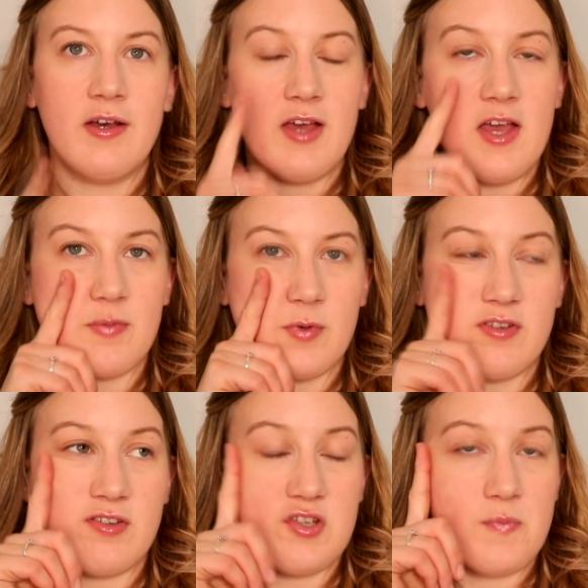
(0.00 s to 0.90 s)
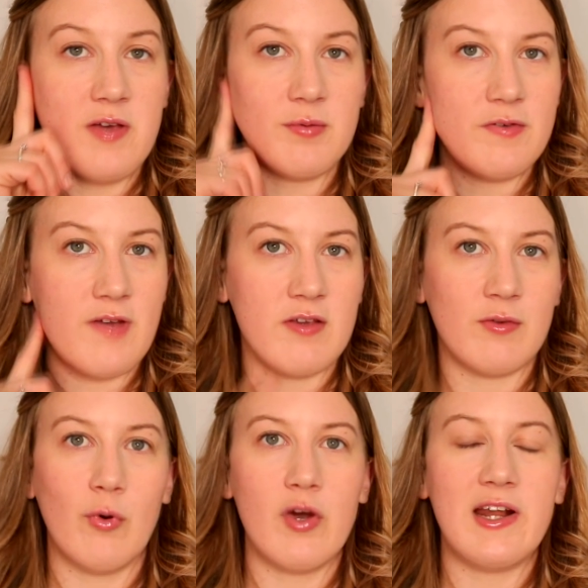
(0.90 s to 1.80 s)
is because it just makes my face
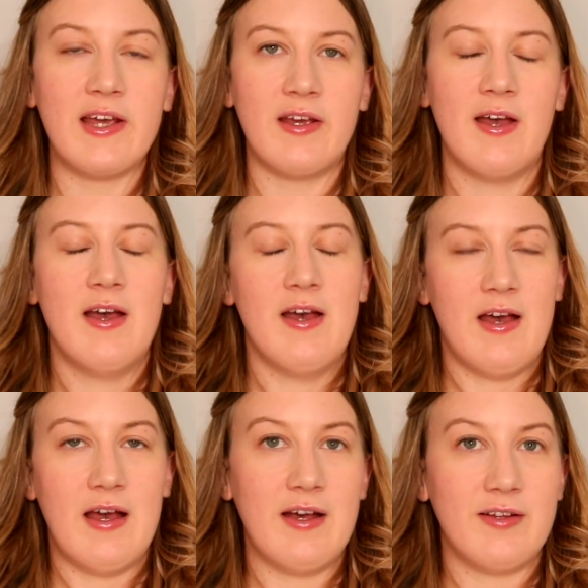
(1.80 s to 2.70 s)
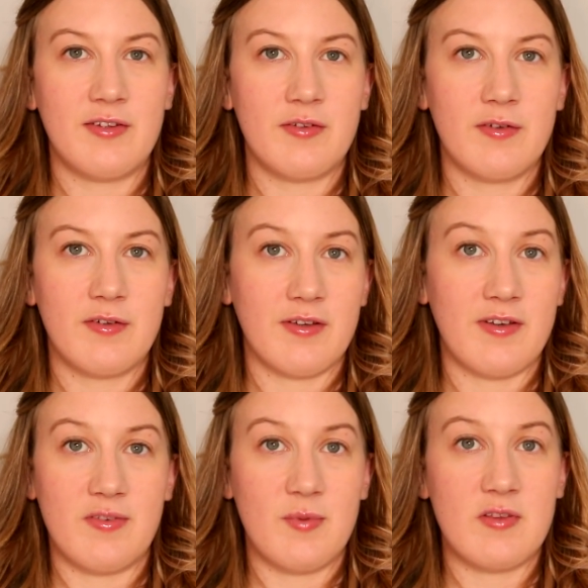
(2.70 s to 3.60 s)
all oily and
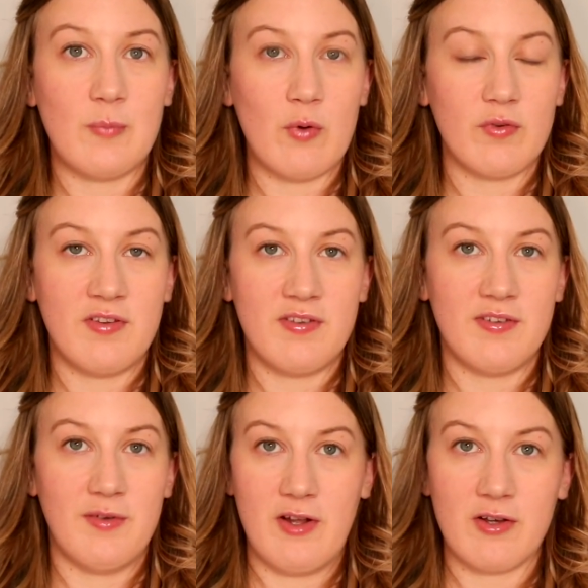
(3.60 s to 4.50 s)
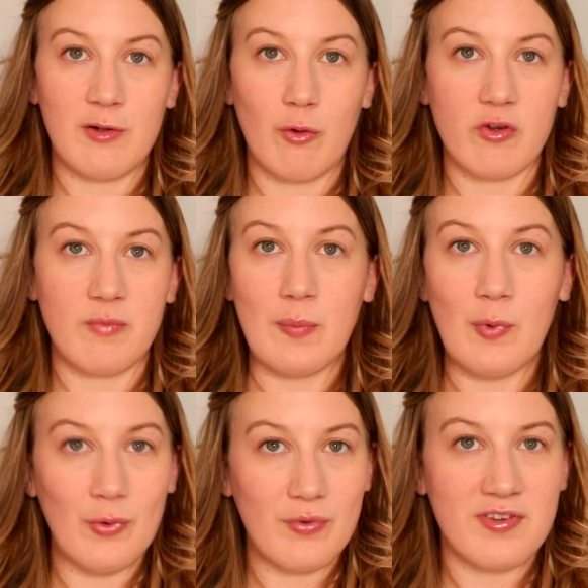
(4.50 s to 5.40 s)
gives me spots and like clogs my
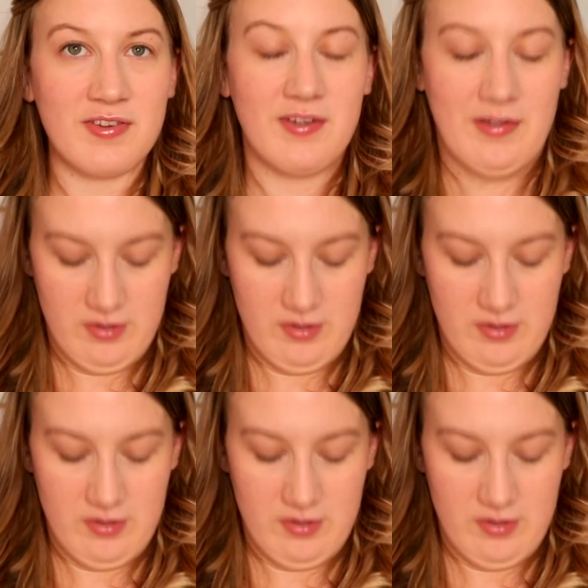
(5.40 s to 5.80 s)
pores.